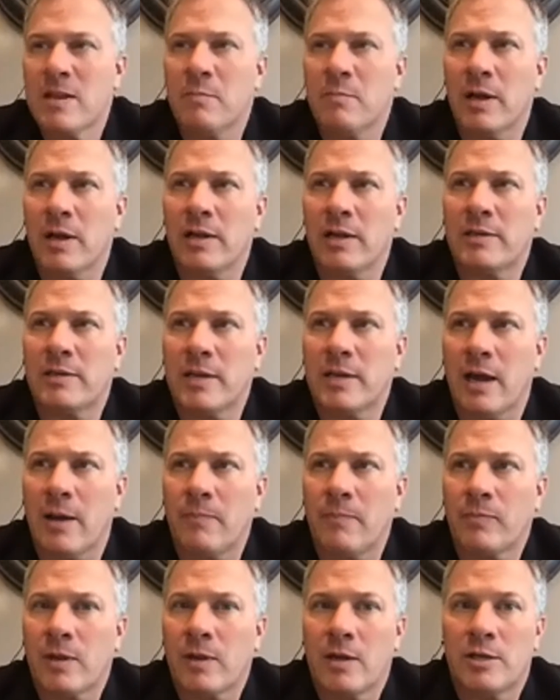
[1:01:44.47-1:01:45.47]
But
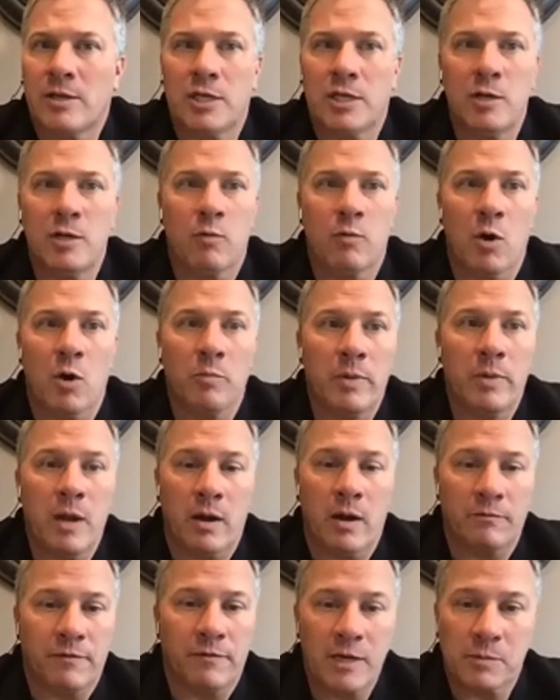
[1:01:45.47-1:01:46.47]
she wrote me
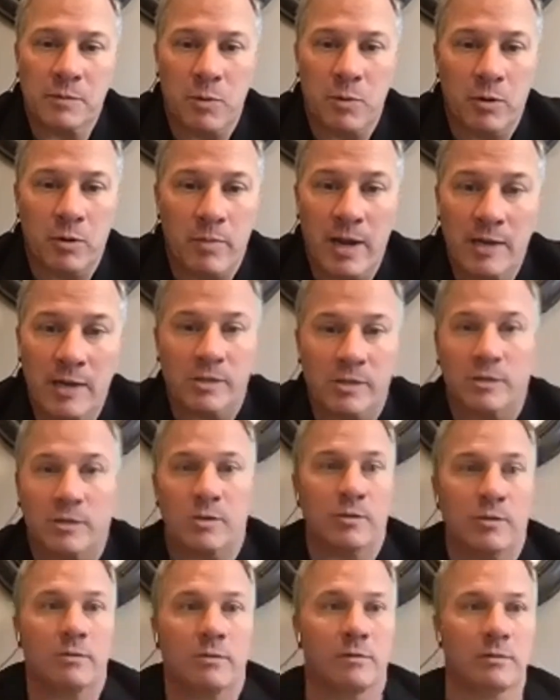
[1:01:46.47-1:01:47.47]
on Facebook Messenger,